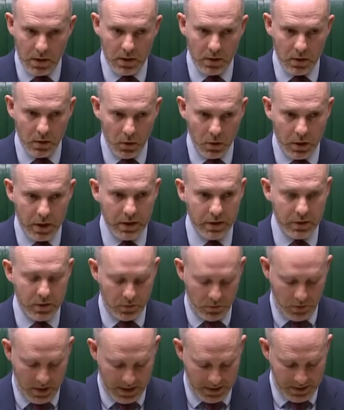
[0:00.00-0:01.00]
look to
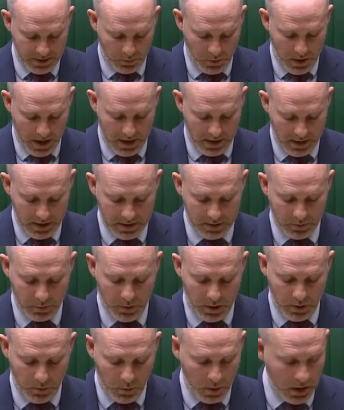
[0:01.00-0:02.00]
raise awareness,
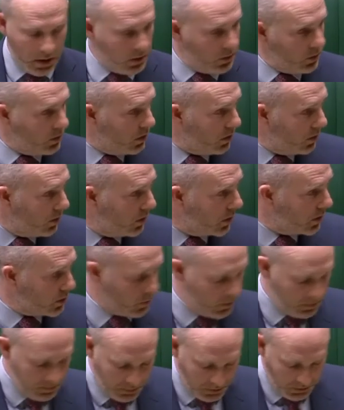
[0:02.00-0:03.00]
we will look
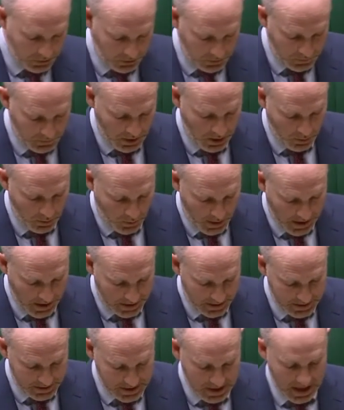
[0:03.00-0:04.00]
to improve
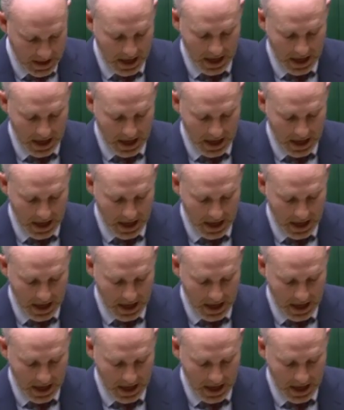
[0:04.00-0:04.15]
awareness,